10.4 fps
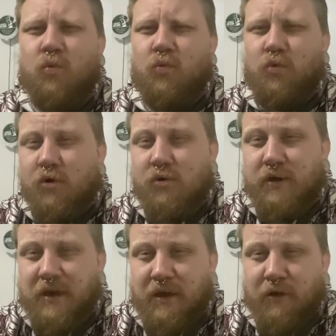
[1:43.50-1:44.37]
Rogue
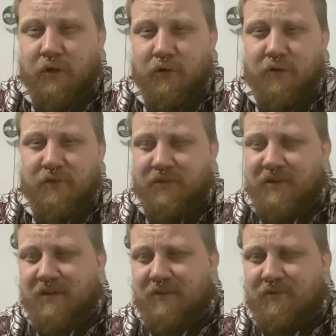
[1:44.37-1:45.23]
here is
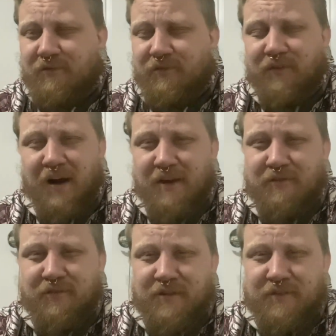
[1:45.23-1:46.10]
like
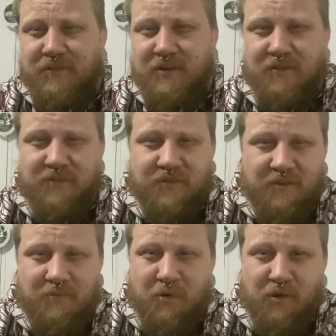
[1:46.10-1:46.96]
$5.50,
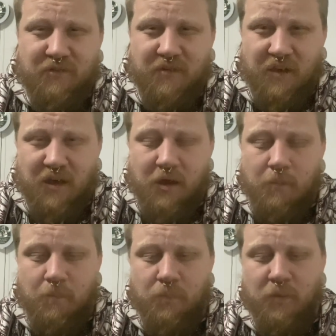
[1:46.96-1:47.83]
$6 a
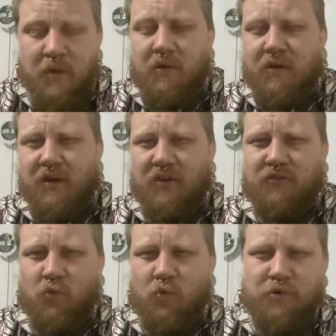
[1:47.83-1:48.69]
can, as
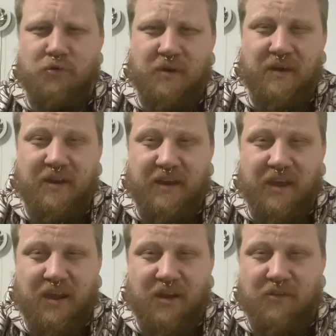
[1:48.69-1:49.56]
to where you can get a
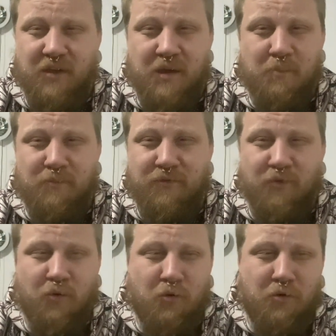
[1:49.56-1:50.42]
can of dip
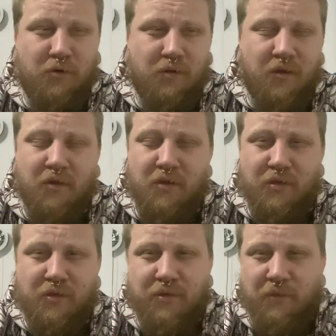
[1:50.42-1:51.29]
for
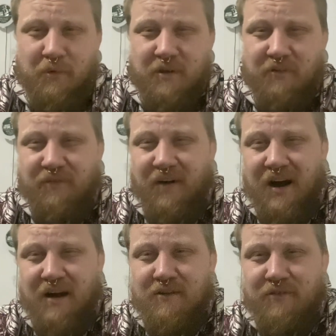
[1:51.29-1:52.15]
$3 to
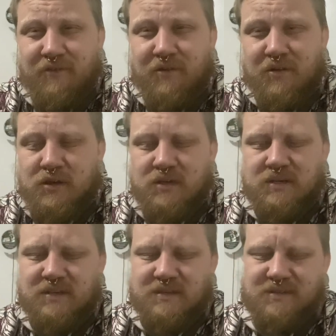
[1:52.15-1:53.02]
$5.
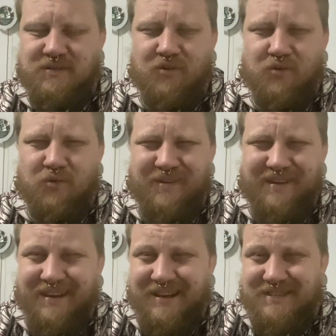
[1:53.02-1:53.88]
So
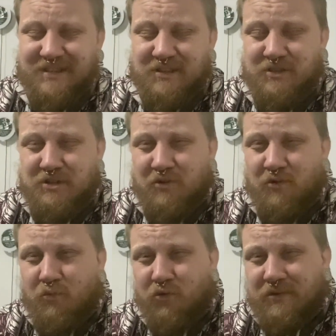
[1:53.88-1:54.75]
it is a little
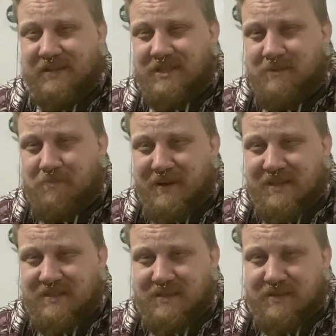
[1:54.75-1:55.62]
more
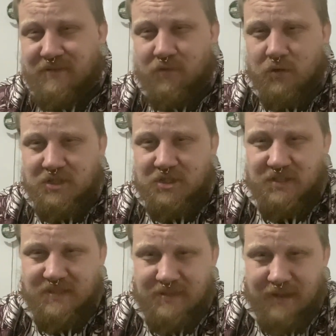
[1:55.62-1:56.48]
expensive, which
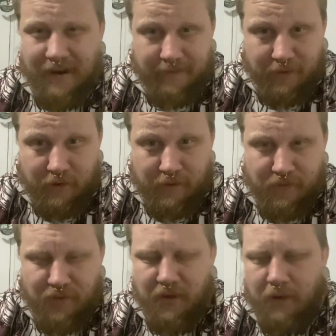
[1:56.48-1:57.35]
is not a
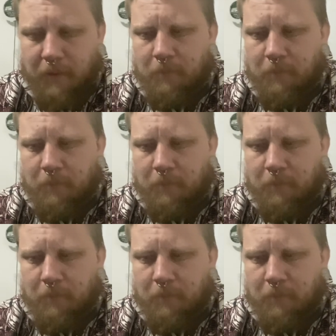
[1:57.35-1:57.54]
good thing.